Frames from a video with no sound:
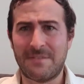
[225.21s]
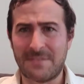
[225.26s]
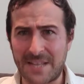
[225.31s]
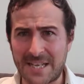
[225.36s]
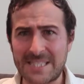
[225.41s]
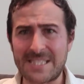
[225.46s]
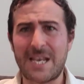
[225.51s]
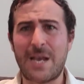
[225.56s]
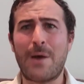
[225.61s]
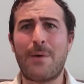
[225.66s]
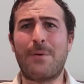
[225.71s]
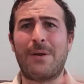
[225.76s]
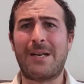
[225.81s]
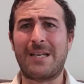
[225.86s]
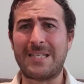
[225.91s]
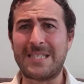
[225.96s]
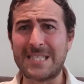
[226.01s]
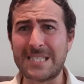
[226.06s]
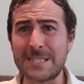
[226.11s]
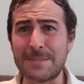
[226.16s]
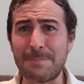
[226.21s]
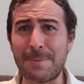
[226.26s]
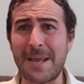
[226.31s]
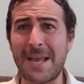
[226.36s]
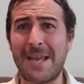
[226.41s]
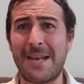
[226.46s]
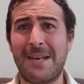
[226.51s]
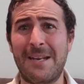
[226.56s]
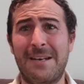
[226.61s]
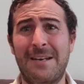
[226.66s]
That's how we've
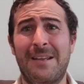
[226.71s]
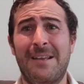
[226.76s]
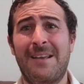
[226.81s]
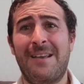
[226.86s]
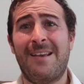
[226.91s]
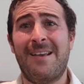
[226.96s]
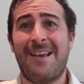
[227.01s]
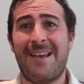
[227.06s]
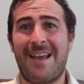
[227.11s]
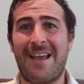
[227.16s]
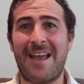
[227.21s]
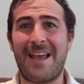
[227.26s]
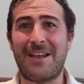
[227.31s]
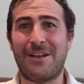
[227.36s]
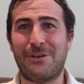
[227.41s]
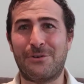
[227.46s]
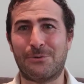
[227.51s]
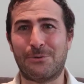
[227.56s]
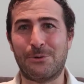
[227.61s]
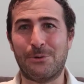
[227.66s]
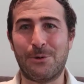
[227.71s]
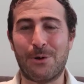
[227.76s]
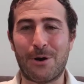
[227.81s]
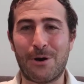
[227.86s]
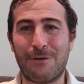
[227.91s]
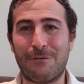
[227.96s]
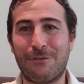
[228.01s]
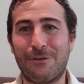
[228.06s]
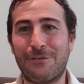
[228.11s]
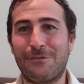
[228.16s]
expanded and grew
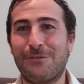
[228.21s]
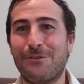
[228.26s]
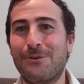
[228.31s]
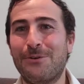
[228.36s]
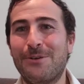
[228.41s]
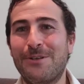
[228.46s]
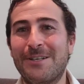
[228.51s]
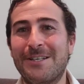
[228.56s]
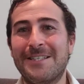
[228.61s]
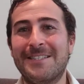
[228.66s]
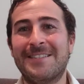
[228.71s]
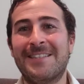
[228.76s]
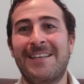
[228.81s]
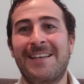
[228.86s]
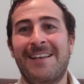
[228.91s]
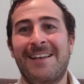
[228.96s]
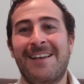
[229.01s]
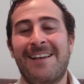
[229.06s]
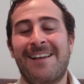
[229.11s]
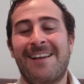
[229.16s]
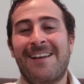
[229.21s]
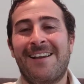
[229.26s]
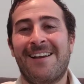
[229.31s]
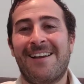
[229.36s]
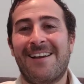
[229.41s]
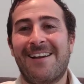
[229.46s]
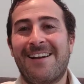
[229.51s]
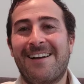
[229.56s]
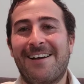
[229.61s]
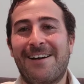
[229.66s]
over a few years.
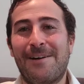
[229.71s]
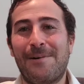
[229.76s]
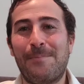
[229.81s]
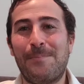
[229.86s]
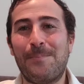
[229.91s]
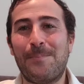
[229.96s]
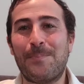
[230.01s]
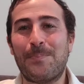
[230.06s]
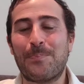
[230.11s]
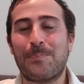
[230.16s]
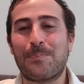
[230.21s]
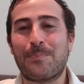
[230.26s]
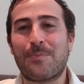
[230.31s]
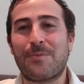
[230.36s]
Um,